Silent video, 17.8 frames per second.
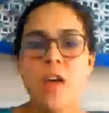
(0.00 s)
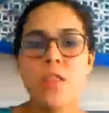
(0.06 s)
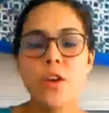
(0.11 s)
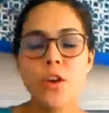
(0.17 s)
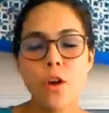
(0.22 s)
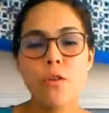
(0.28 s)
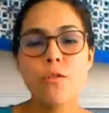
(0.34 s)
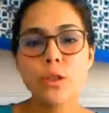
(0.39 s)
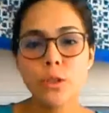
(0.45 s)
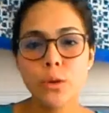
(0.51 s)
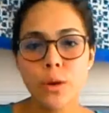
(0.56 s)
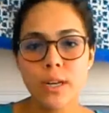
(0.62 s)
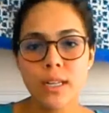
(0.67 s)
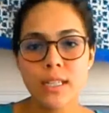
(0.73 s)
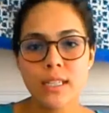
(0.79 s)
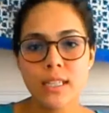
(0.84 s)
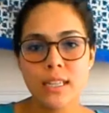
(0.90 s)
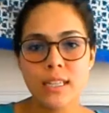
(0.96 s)
the gopher
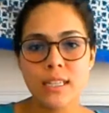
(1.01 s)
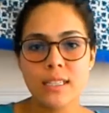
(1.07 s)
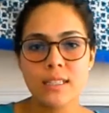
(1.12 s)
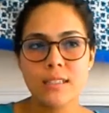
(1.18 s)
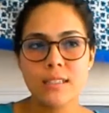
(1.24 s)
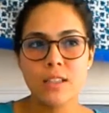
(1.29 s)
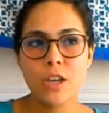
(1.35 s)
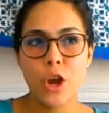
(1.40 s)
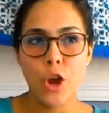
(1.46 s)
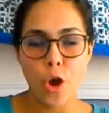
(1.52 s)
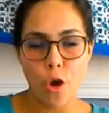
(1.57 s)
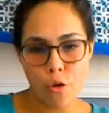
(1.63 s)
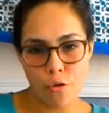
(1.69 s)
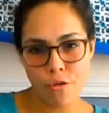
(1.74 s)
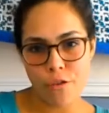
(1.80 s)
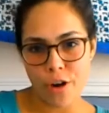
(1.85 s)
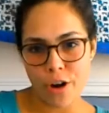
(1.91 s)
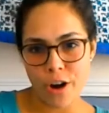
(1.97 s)
tortoises,
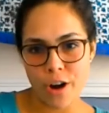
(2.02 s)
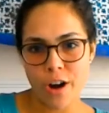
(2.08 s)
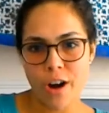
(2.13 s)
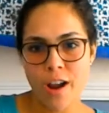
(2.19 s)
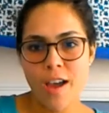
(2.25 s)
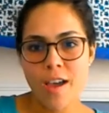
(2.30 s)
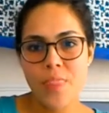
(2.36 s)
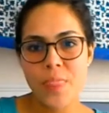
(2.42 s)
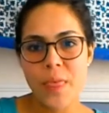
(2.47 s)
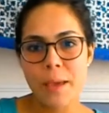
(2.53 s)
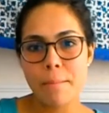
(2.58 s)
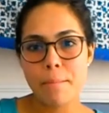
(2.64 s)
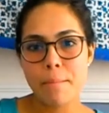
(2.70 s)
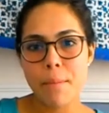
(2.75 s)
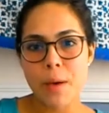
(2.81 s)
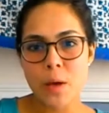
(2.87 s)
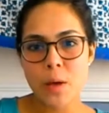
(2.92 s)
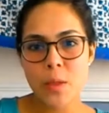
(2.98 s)
gopher, they
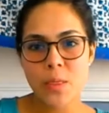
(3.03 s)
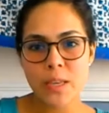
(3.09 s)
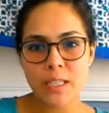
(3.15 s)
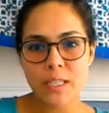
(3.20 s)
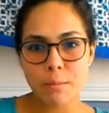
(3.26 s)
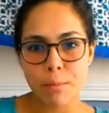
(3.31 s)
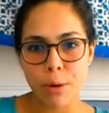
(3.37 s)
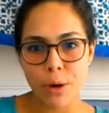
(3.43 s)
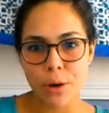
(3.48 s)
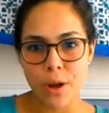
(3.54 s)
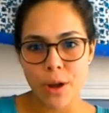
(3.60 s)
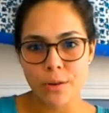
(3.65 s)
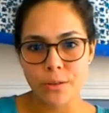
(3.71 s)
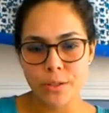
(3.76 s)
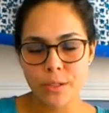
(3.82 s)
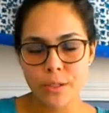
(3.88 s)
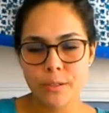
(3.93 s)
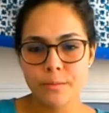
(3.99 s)
build these
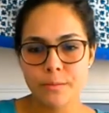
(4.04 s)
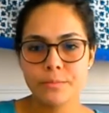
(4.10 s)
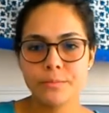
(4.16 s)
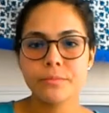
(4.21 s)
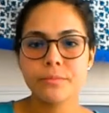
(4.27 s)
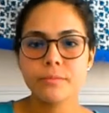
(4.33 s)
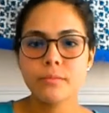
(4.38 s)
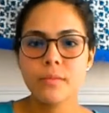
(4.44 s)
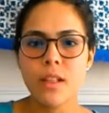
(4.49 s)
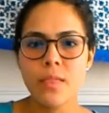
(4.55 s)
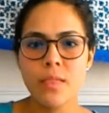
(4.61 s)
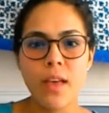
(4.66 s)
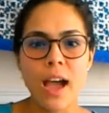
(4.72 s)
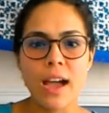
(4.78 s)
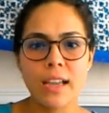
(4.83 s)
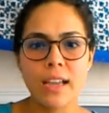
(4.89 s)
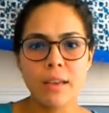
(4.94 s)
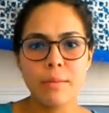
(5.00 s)
burrows mm-hmm.
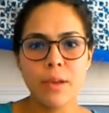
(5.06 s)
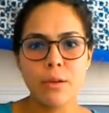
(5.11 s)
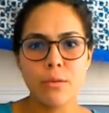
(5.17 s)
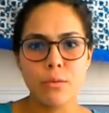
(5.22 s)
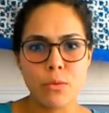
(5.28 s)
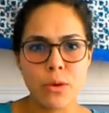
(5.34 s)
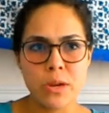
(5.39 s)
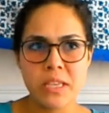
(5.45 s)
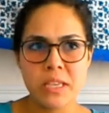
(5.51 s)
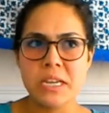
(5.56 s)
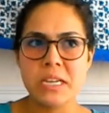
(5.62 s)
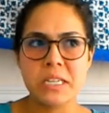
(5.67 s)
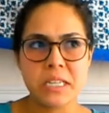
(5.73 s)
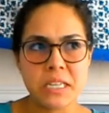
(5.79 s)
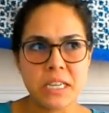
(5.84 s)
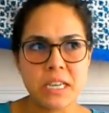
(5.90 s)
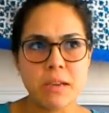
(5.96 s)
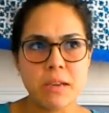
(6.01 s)
that can be really
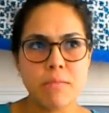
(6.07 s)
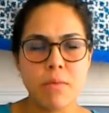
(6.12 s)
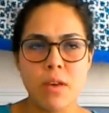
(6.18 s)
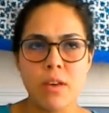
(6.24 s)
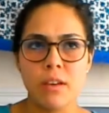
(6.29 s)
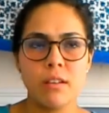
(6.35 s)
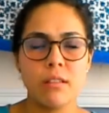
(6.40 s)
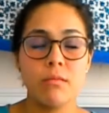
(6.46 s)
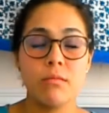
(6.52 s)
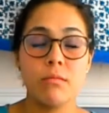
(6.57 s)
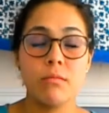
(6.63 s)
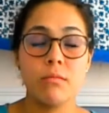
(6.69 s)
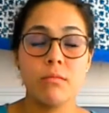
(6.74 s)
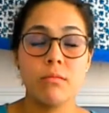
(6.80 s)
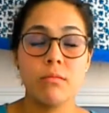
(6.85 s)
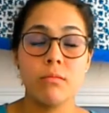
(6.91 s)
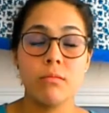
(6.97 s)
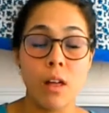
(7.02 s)
deep
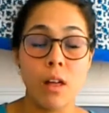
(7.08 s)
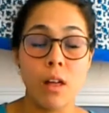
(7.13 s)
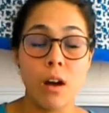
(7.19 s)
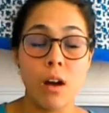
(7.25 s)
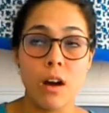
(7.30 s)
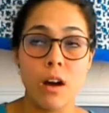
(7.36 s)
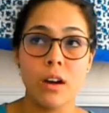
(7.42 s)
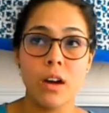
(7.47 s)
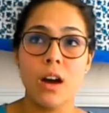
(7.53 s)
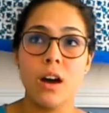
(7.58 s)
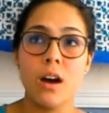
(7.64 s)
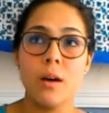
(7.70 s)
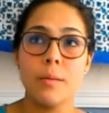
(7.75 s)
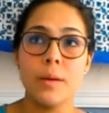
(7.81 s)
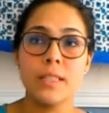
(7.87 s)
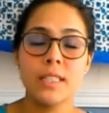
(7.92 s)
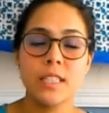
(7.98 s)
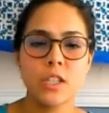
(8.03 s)
and long.
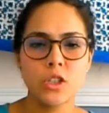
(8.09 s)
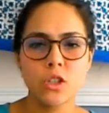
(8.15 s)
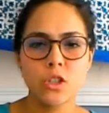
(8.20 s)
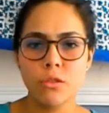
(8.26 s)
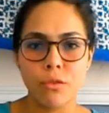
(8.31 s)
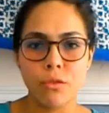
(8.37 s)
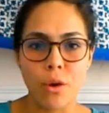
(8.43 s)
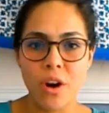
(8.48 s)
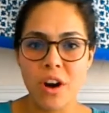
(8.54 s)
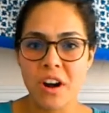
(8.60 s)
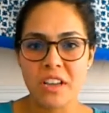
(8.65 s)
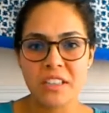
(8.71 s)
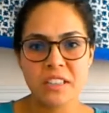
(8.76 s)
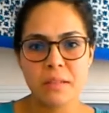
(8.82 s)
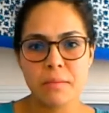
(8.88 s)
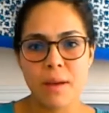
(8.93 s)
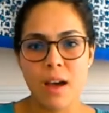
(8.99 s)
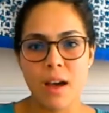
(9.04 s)
Um, in Central Florida,
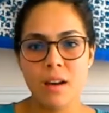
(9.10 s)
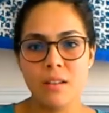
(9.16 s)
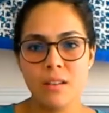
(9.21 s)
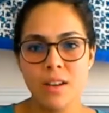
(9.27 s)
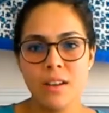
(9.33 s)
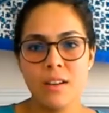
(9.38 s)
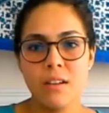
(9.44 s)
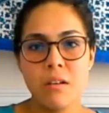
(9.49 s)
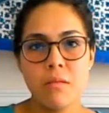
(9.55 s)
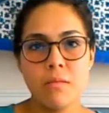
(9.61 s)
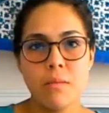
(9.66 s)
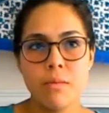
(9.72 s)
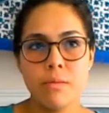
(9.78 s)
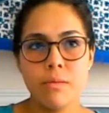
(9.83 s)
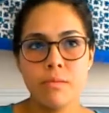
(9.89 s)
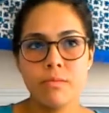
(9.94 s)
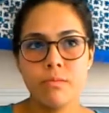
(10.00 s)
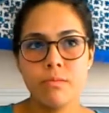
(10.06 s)
it's about
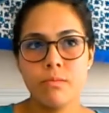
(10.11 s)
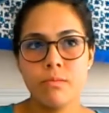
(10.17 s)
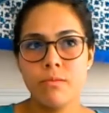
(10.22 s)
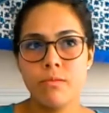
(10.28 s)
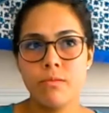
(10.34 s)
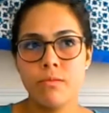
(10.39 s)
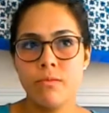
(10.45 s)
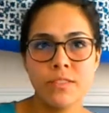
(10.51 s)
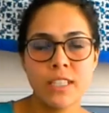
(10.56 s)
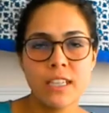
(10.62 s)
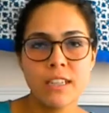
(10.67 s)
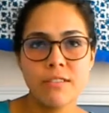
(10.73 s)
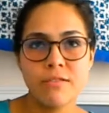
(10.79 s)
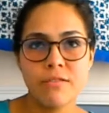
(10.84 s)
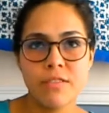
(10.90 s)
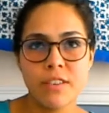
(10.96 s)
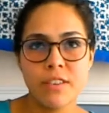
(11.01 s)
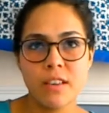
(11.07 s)
15
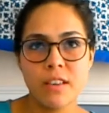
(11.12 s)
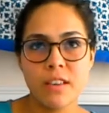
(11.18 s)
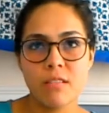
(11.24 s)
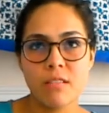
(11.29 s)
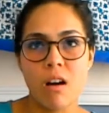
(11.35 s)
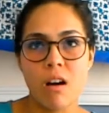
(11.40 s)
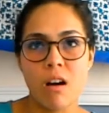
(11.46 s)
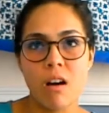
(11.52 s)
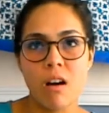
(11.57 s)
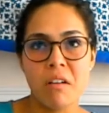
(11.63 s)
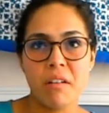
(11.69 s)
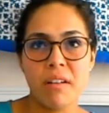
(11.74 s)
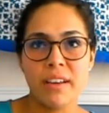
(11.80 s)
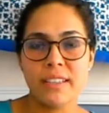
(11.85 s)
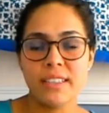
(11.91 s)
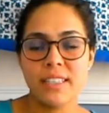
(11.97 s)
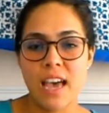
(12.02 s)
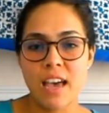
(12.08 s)
feet long,
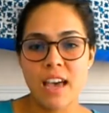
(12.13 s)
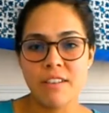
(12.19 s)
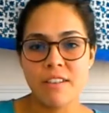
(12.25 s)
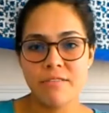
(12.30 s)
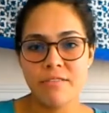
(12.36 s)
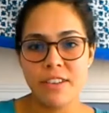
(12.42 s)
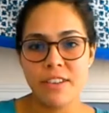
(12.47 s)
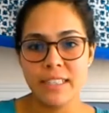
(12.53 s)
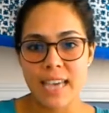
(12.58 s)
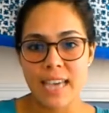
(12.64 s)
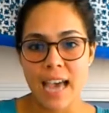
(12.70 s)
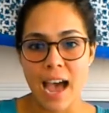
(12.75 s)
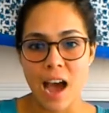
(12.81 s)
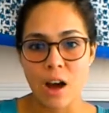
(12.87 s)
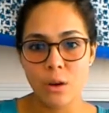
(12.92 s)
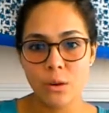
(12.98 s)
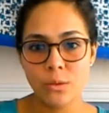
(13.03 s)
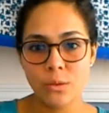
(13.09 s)
like 10 feet
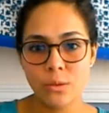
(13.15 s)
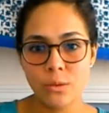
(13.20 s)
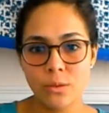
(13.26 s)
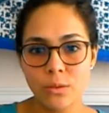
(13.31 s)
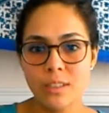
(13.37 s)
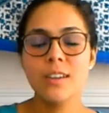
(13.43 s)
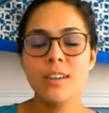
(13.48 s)
down,